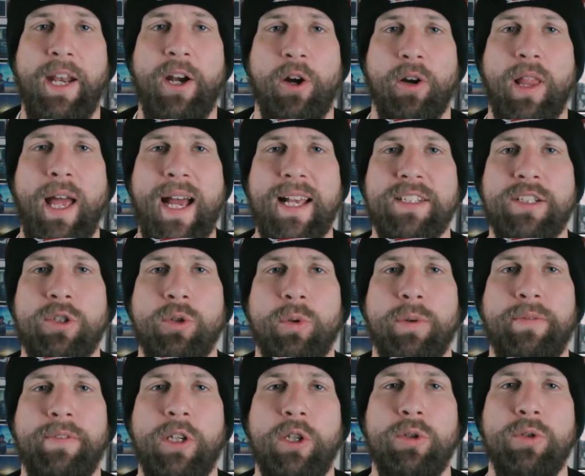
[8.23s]
In our last
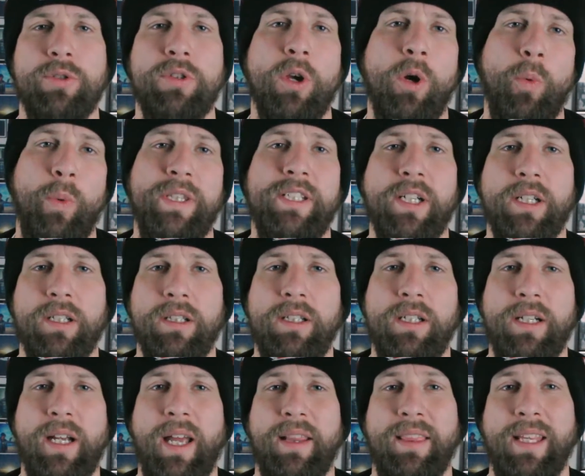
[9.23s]
two reviews, we took a
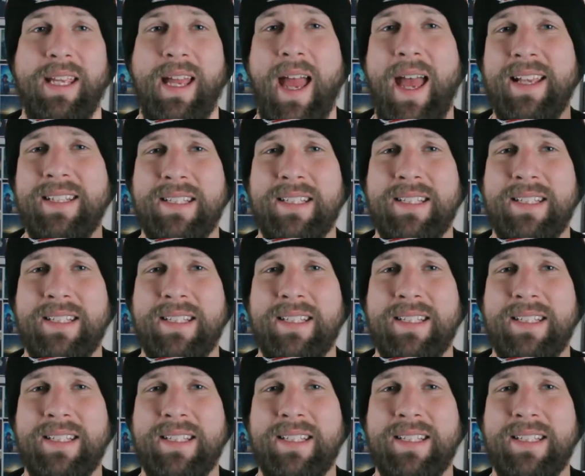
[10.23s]
look at the